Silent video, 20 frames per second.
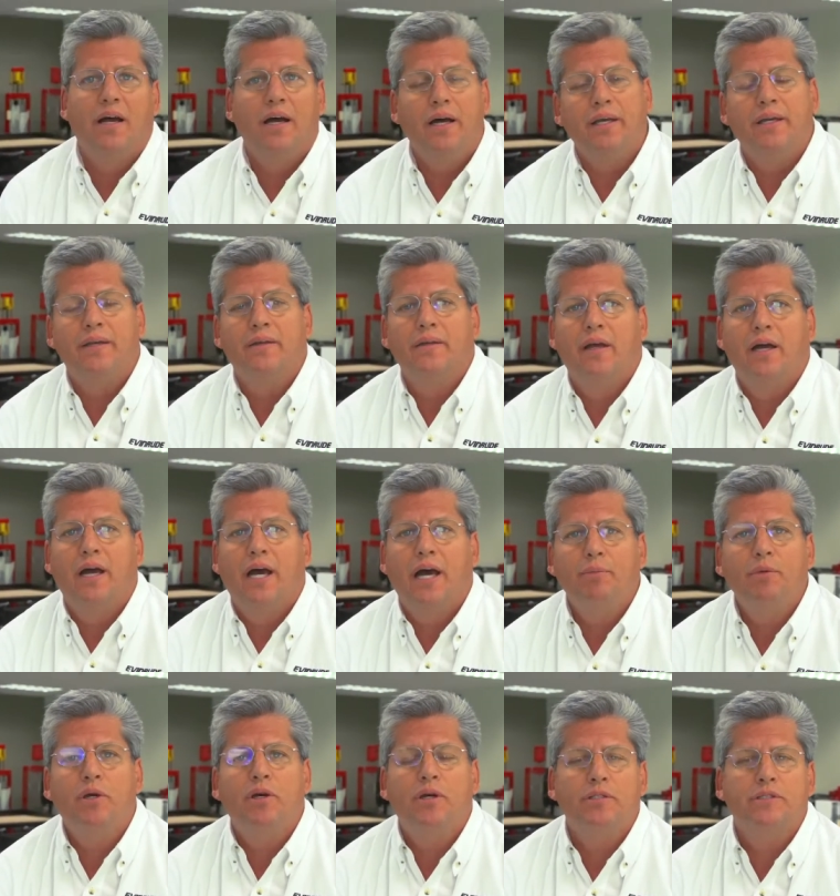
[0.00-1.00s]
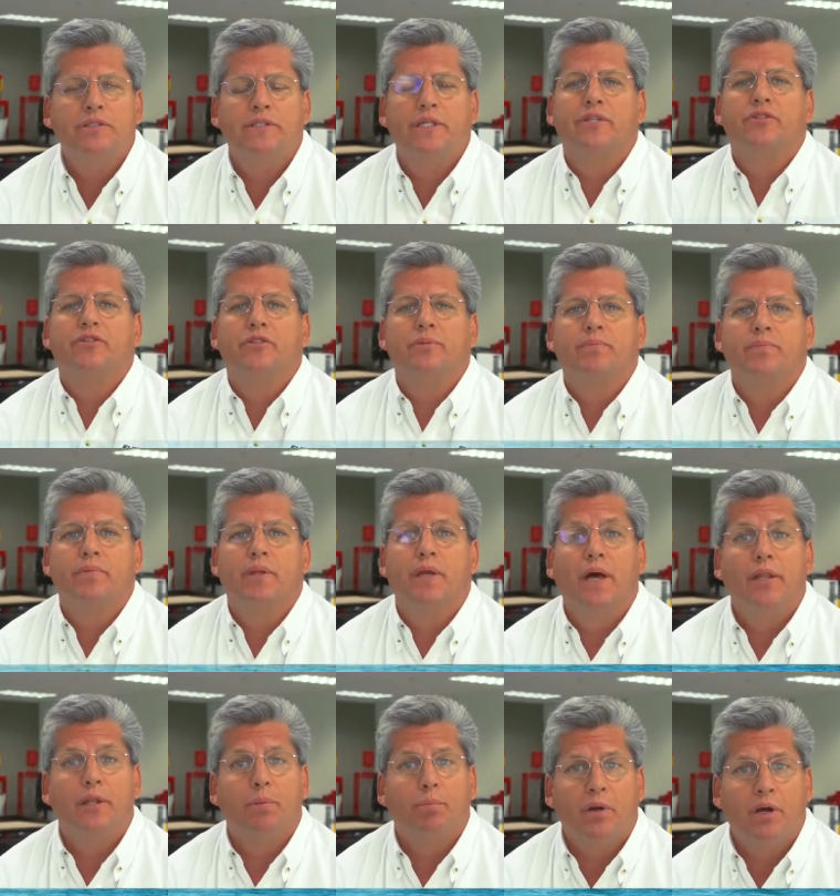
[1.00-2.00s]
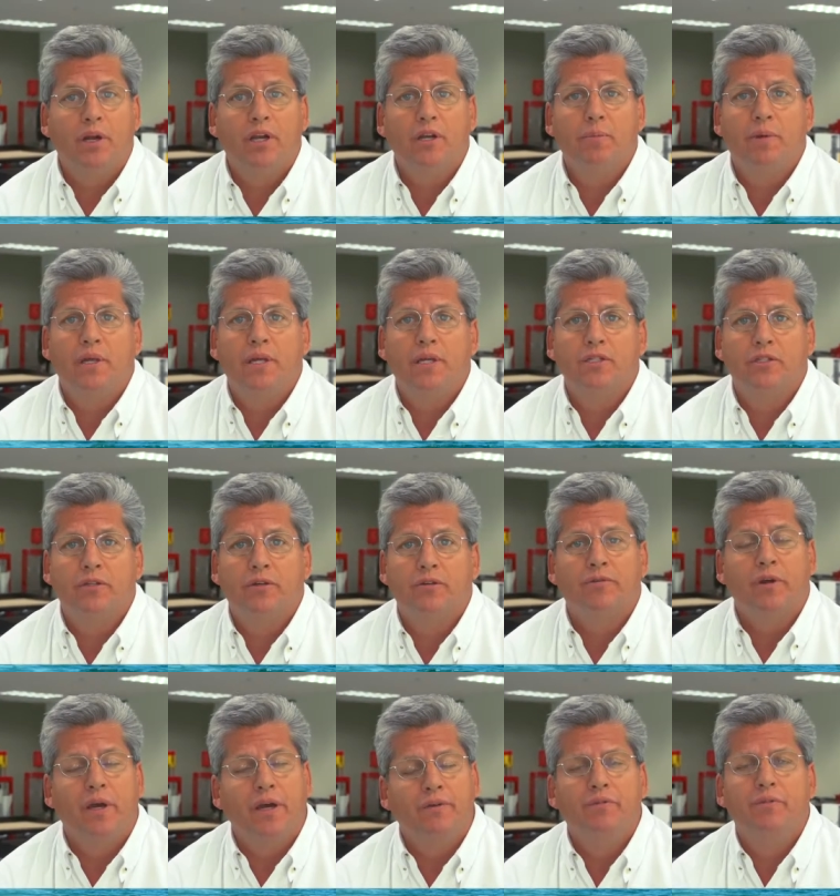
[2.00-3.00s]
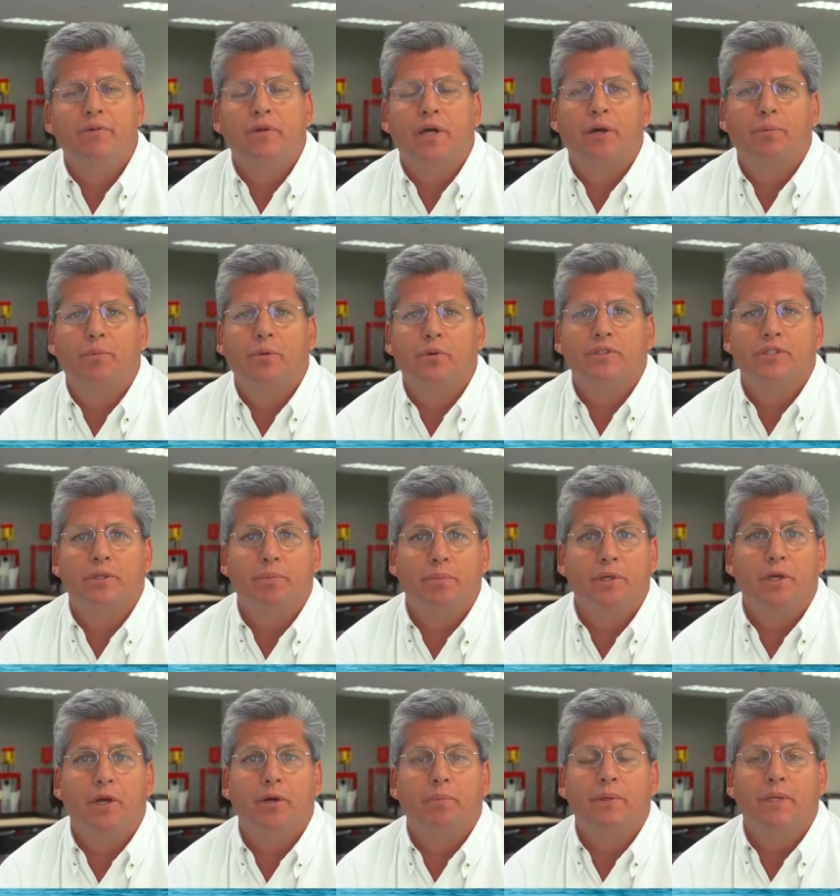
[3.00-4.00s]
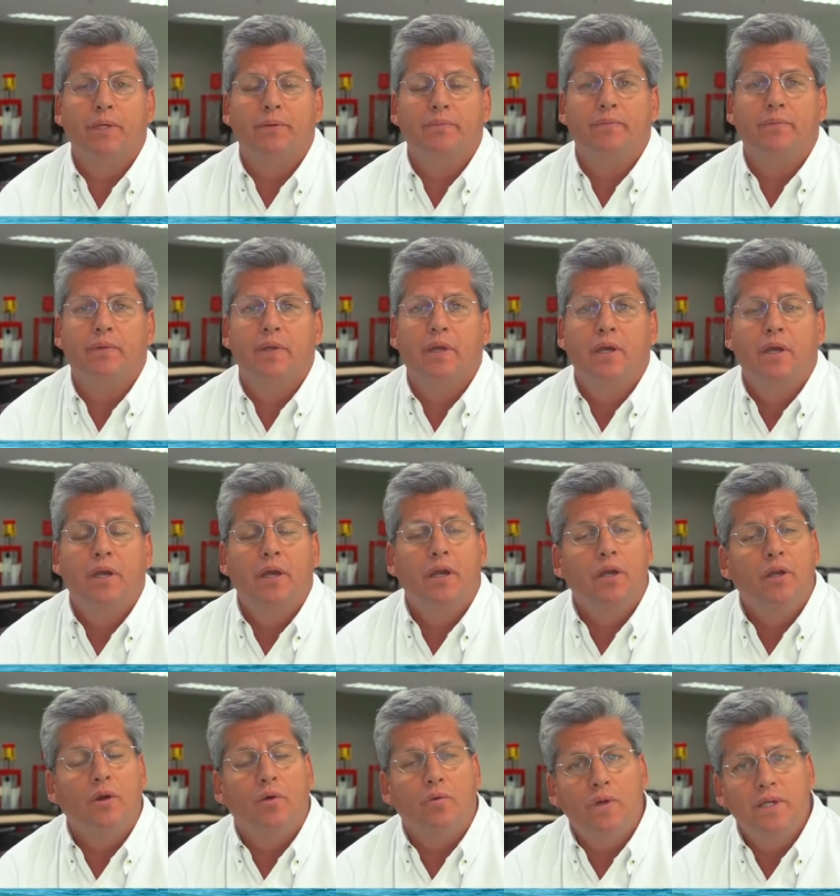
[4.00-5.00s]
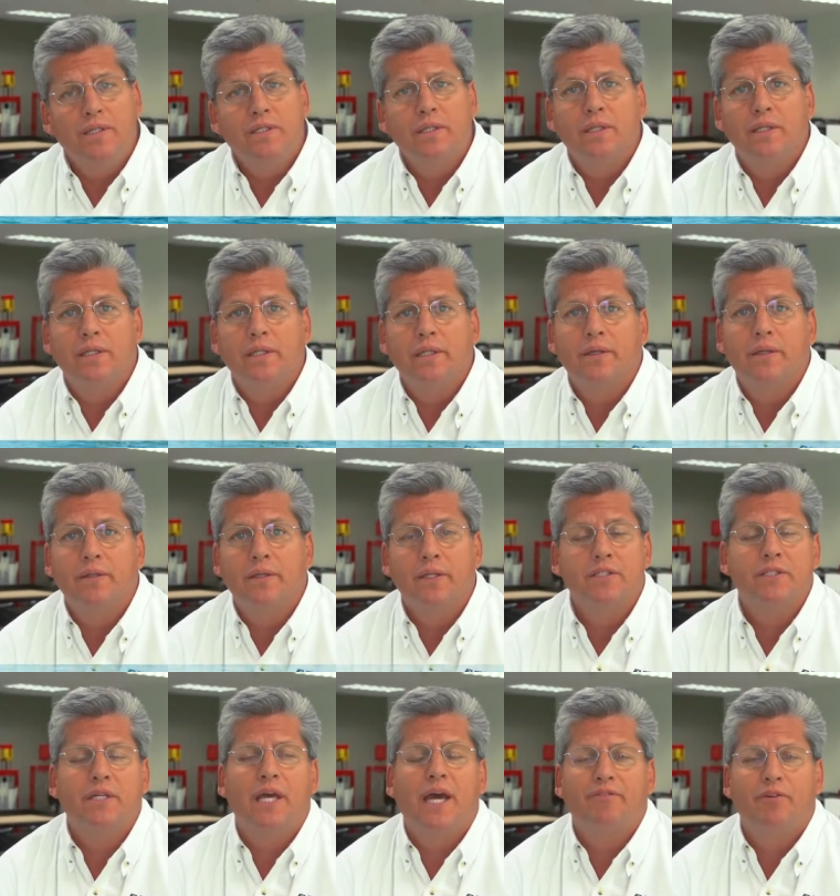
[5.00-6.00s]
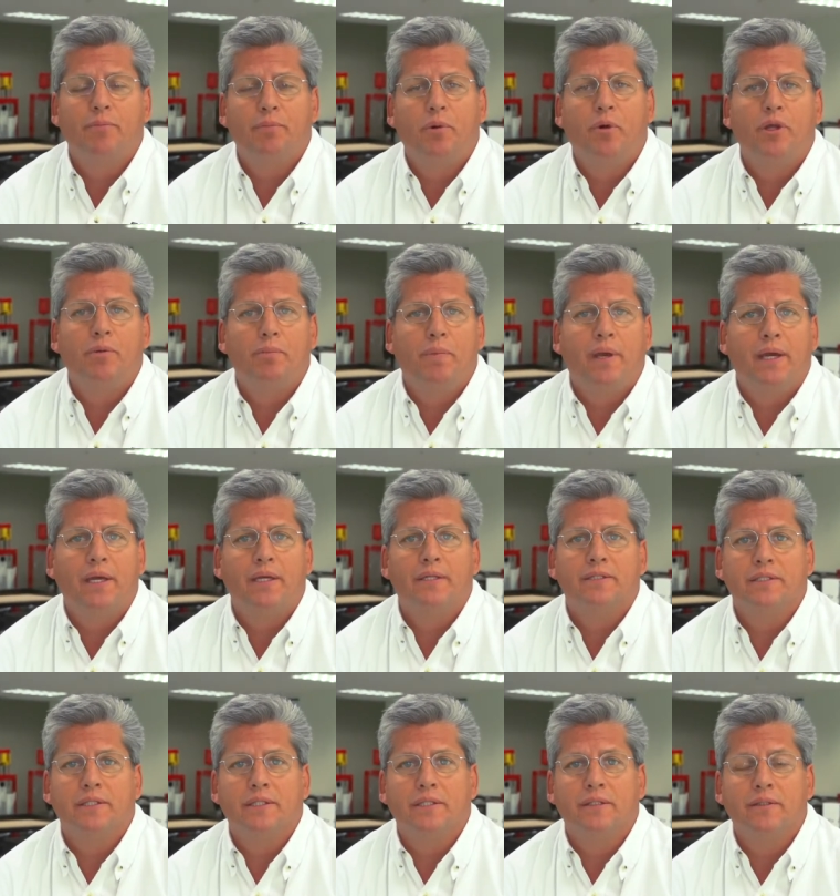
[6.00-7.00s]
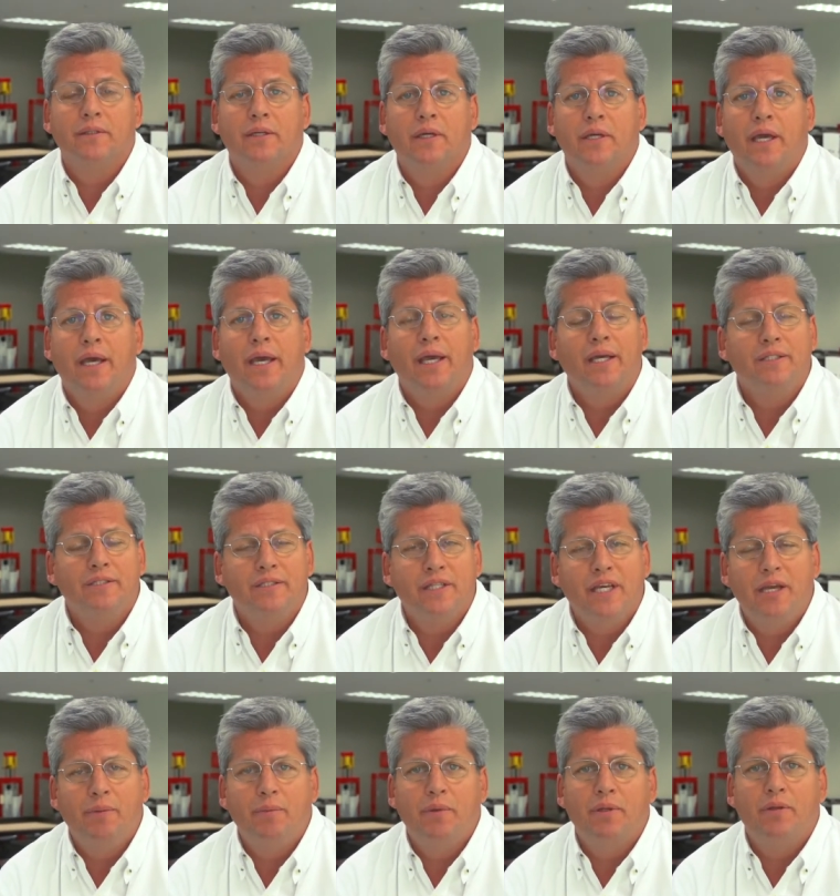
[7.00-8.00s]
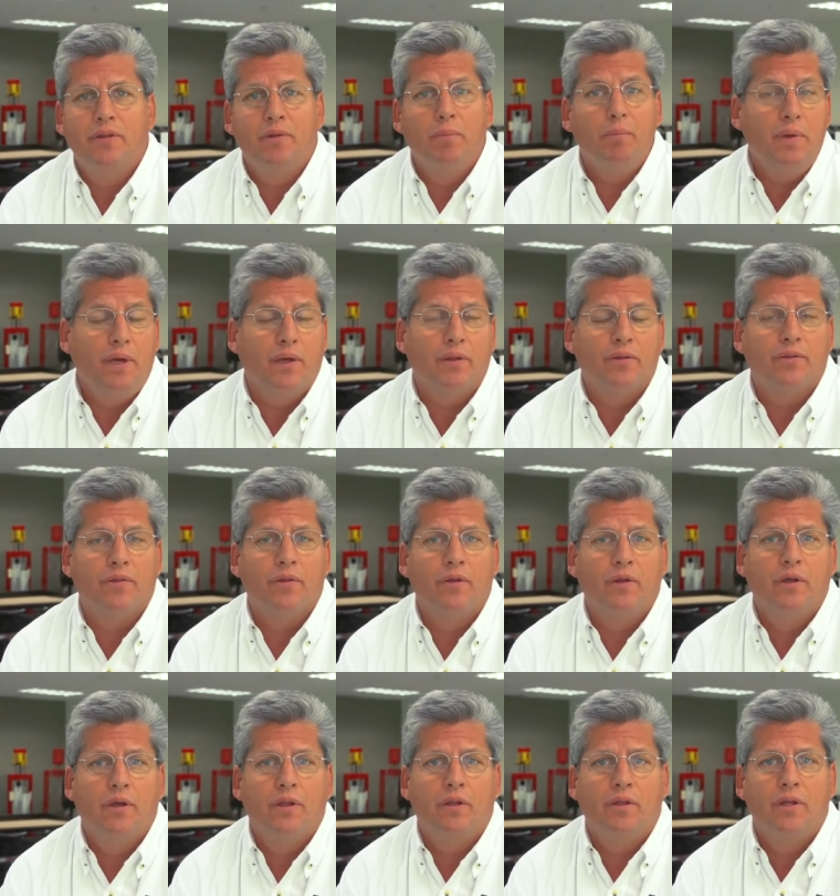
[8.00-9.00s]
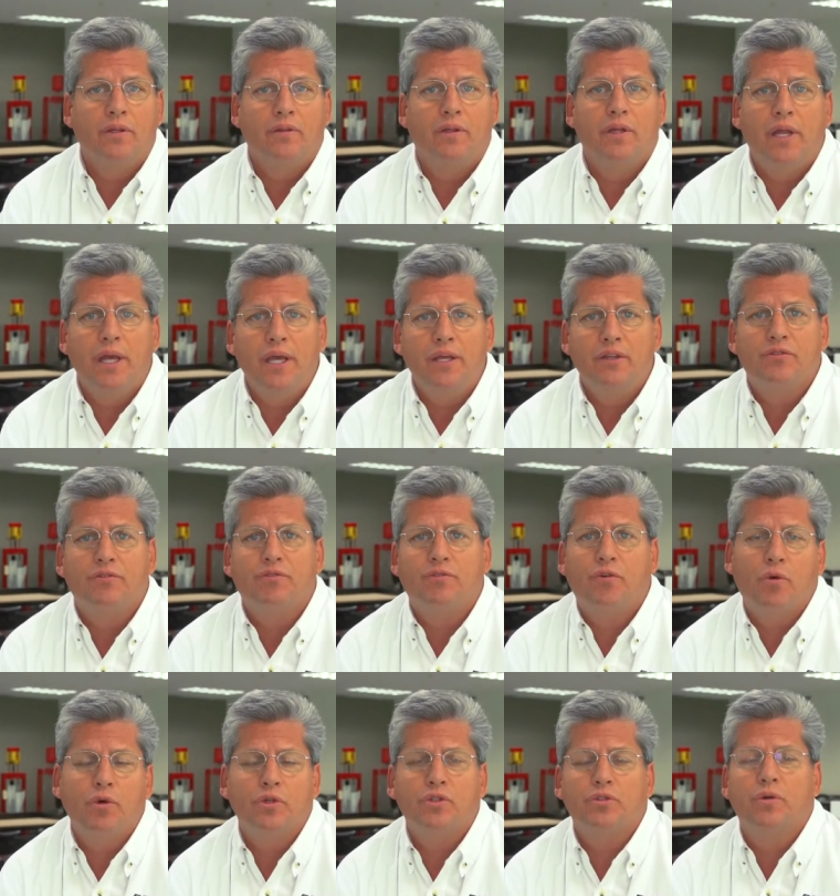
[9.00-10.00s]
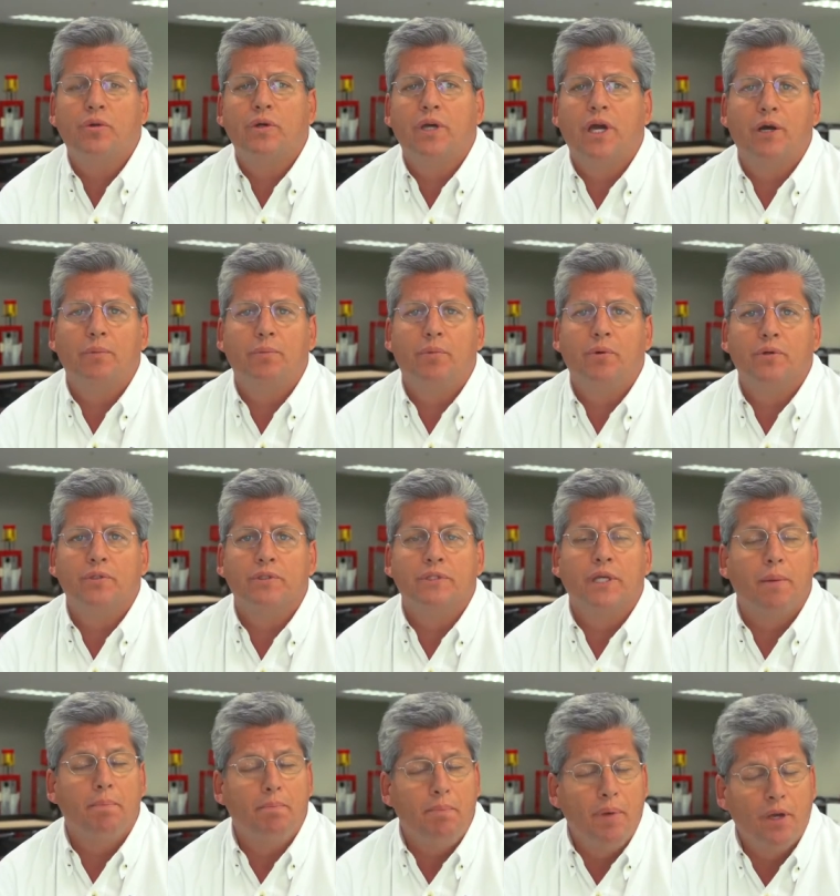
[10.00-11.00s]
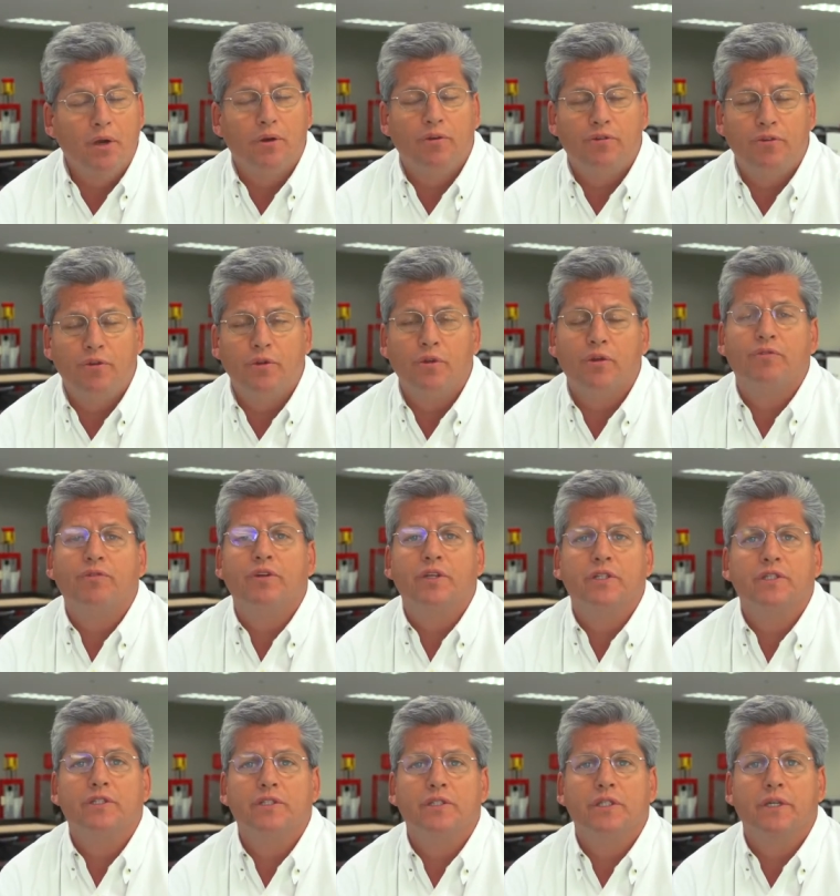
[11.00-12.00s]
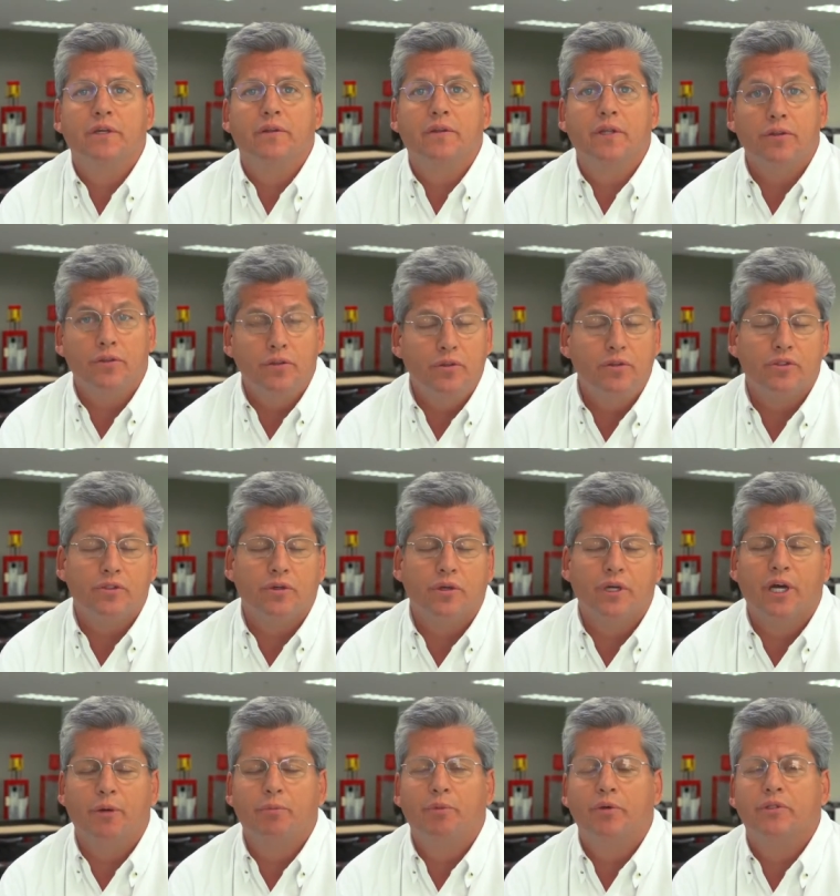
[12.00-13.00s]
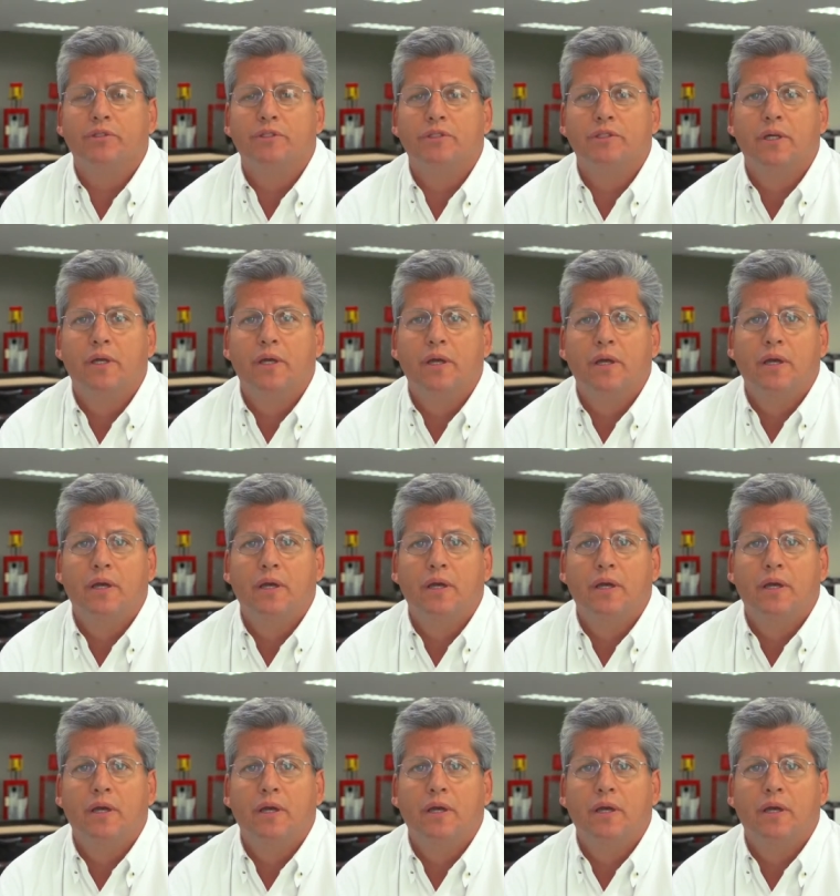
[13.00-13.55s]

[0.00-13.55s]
Hi, I'm Carl Sandstrom. I'm the product manager for Evinrude Outboards at BRP. You know, recently, the staff at Boating Magazine examined the myth that today's four-stroke outboards get better fuel efficiency than two-stroke outboards.